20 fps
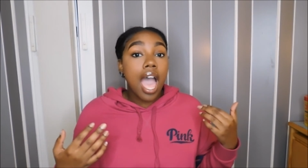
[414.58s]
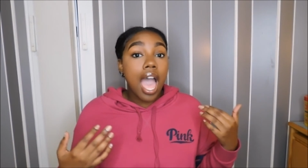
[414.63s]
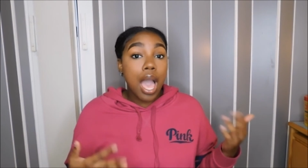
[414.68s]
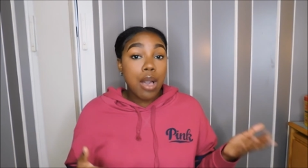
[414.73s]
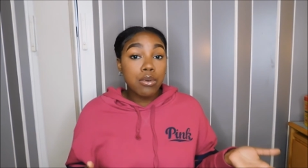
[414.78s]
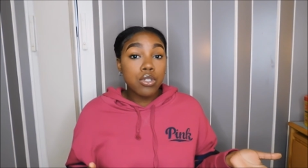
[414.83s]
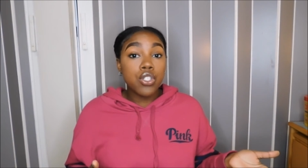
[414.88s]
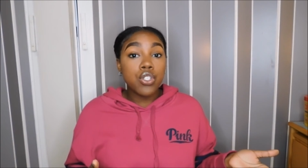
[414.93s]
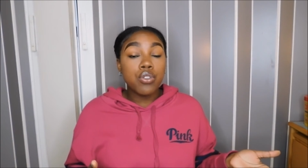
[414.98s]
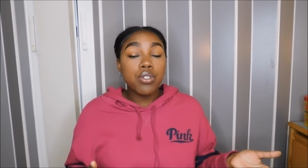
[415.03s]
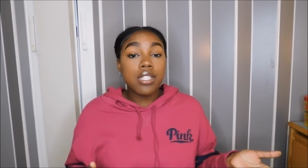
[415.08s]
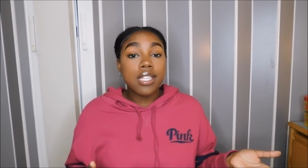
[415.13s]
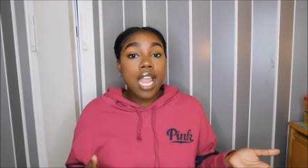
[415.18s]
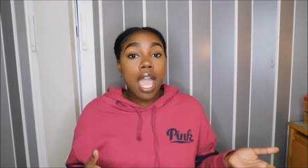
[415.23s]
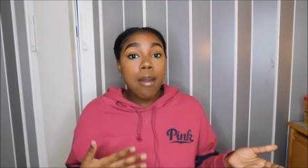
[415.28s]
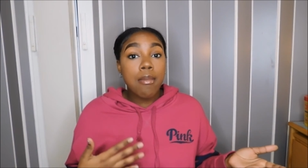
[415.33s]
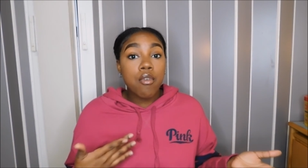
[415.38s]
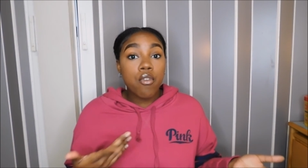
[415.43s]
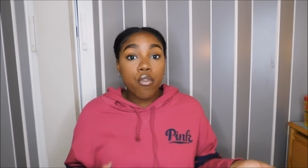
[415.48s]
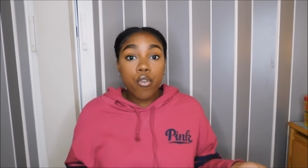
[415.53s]
I was using
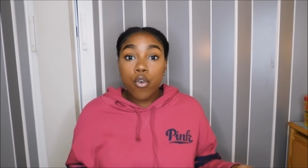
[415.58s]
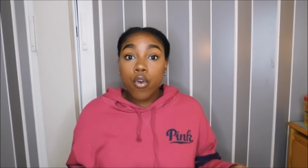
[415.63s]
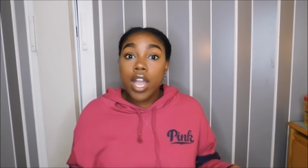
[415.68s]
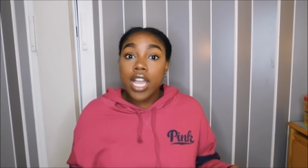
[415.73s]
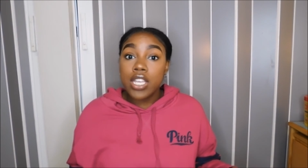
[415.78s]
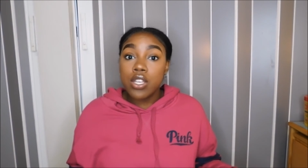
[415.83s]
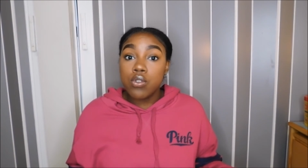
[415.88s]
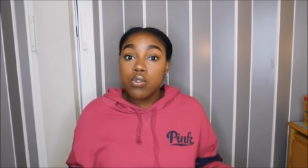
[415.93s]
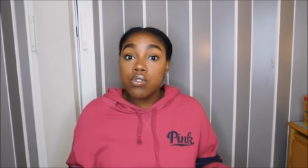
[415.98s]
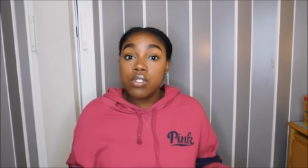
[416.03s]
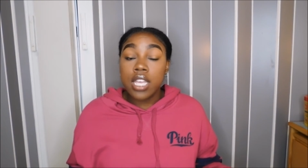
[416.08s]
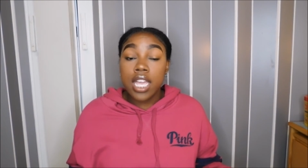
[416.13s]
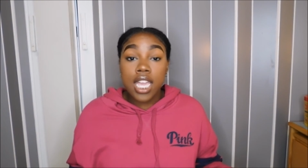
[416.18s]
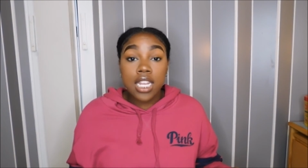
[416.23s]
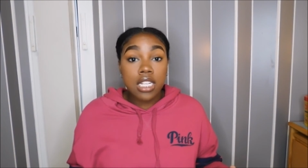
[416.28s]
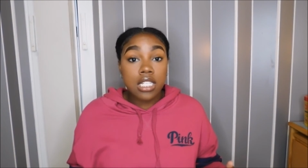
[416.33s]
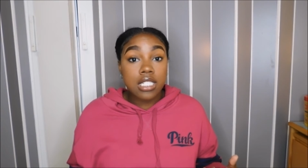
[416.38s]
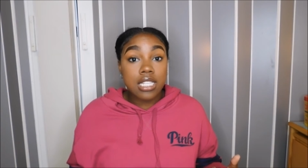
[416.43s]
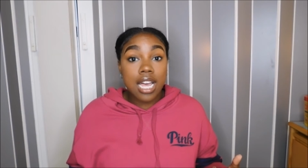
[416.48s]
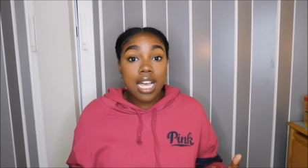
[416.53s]
that before I used the
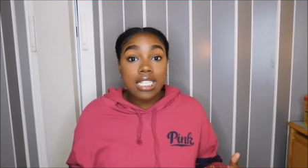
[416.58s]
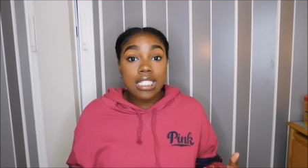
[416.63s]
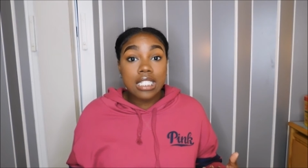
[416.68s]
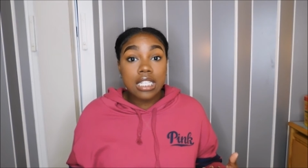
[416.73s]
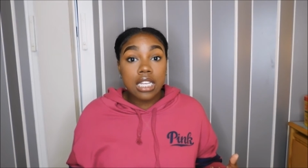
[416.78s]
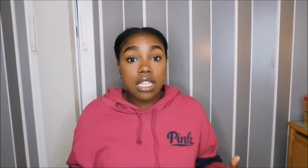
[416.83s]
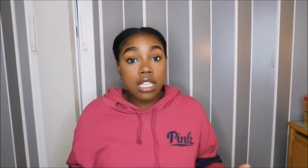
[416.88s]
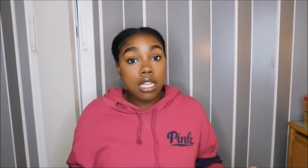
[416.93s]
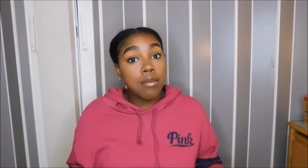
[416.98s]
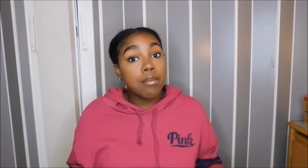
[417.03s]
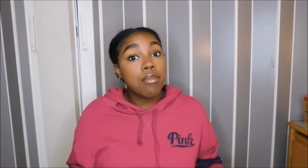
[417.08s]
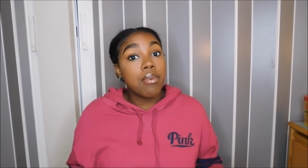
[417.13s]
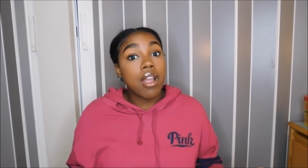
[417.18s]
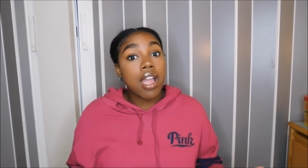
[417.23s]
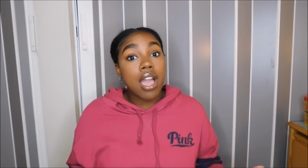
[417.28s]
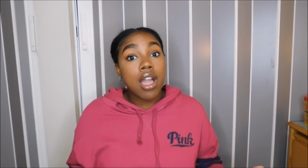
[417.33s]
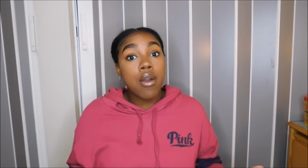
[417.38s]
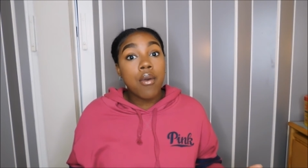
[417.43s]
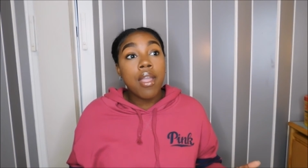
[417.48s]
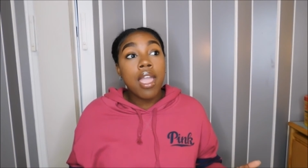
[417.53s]
Anastasia dip
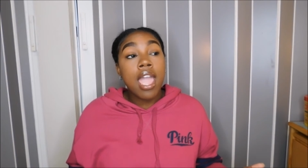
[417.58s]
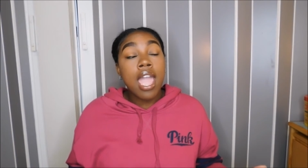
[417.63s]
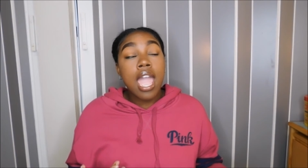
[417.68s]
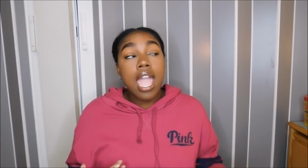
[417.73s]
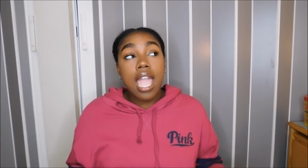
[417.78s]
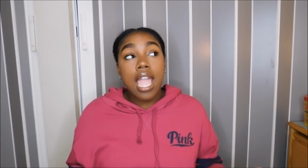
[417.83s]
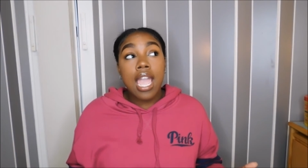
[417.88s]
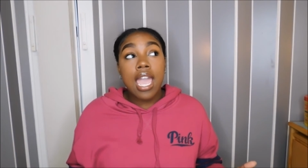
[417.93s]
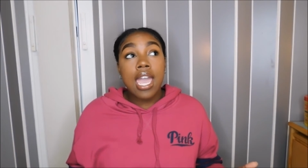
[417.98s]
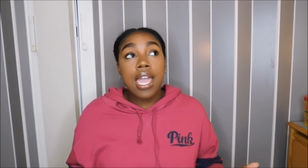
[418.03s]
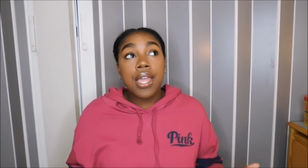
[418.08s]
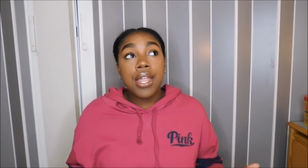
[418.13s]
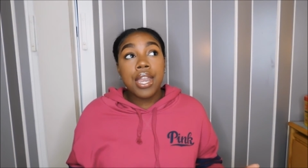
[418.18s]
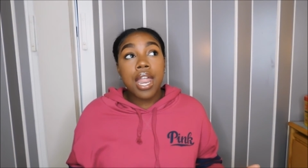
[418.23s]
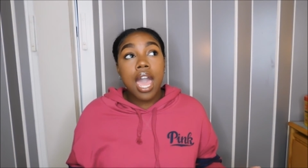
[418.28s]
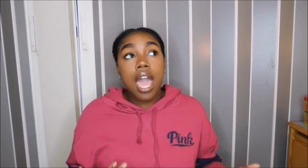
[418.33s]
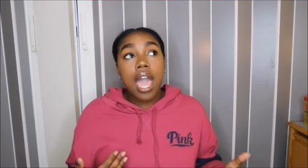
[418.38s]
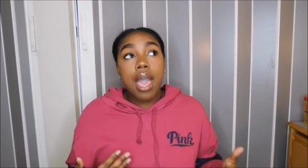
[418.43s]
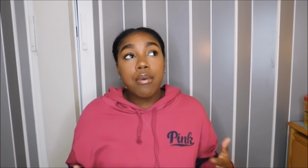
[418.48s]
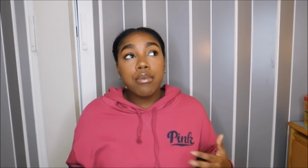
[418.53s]
brow and
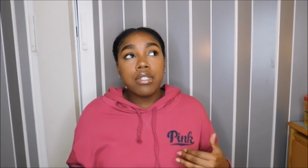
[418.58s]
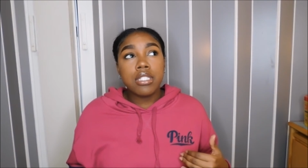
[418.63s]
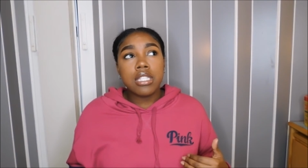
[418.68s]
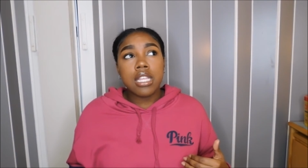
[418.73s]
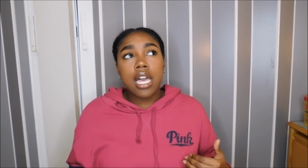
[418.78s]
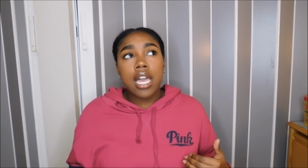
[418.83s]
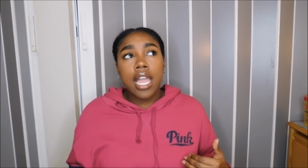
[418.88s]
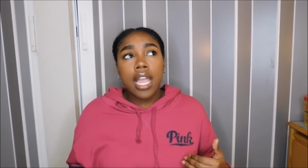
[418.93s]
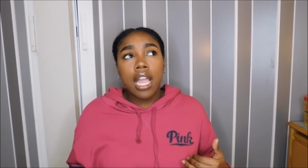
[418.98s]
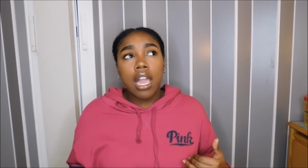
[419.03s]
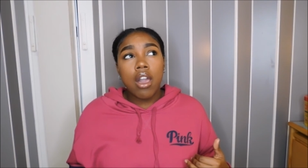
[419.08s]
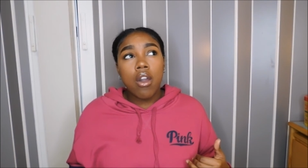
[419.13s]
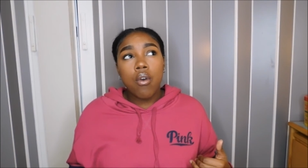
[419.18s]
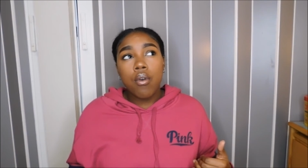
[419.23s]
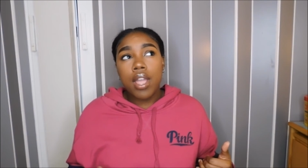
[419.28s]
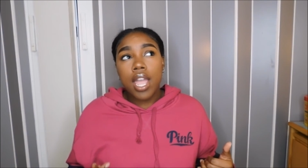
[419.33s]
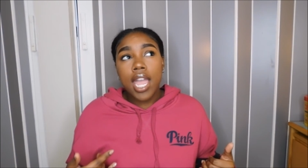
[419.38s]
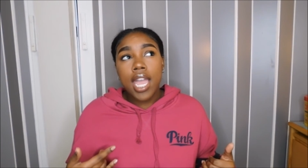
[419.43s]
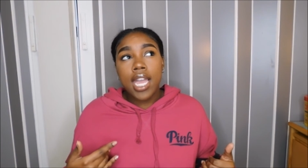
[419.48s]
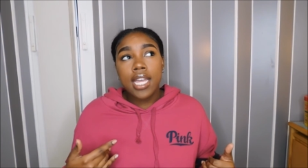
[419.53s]
I was like
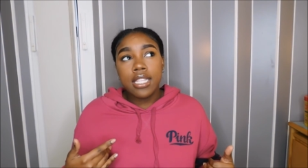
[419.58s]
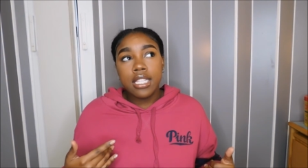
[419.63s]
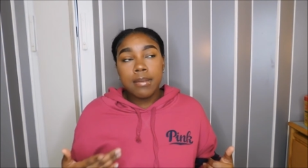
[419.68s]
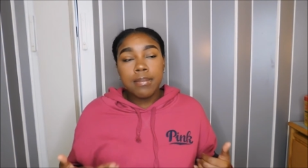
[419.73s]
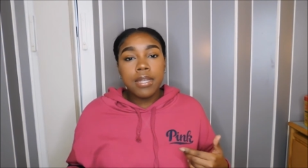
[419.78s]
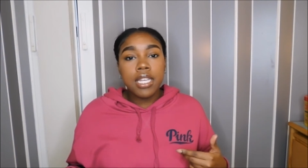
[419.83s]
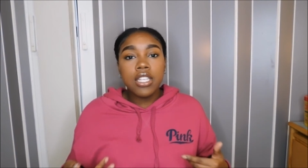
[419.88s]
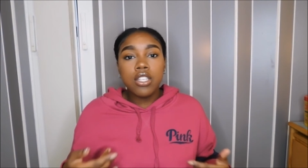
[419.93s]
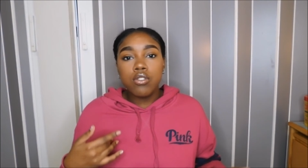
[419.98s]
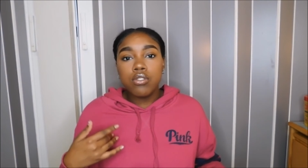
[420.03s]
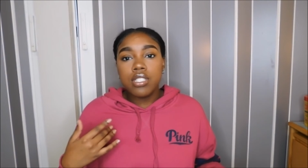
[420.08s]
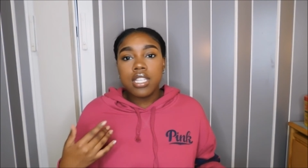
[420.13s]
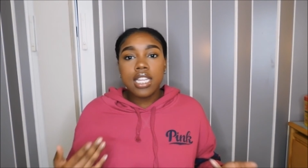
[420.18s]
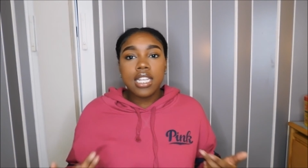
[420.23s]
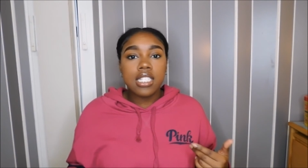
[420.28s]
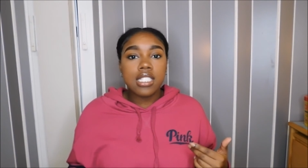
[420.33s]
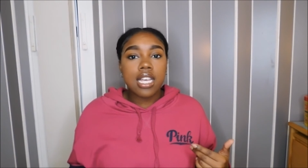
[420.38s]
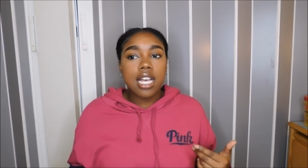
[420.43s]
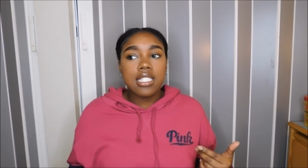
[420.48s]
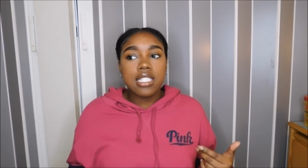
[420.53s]
okay let me use the
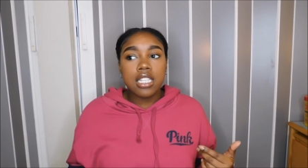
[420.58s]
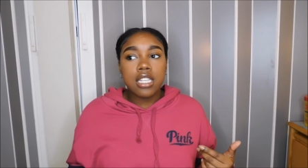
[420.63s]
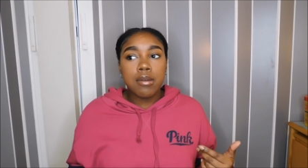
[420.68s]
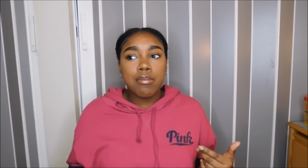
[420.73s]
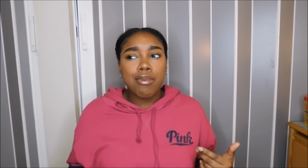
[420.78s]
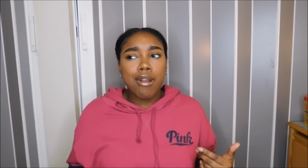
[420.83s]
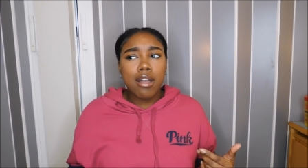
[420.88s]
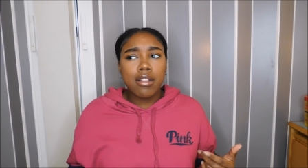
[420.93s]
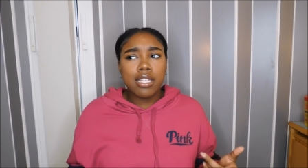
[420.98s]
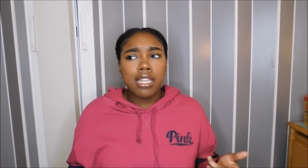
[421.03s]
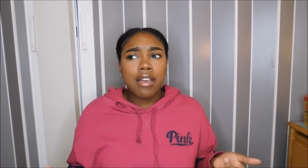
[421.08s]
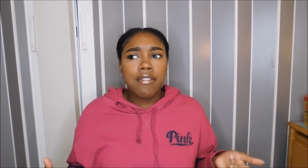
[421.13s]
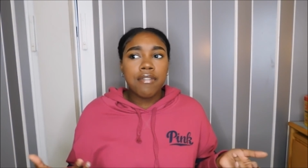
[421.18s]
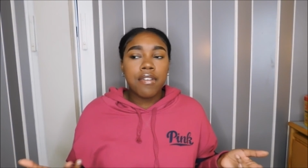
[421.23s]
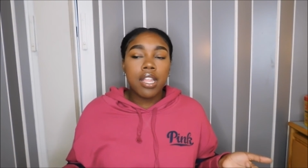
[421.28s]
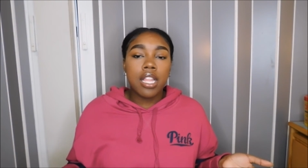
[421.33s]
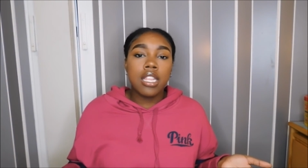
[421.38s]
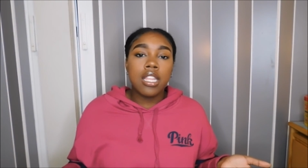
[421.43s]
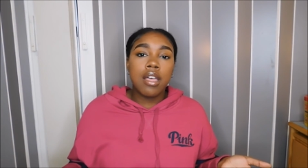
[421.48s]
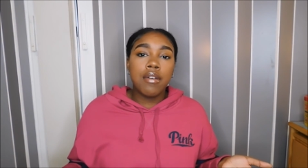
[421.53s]
Anastasia dip brow and I
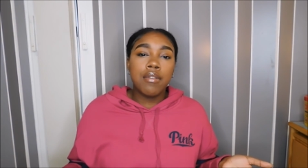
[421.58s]
fell in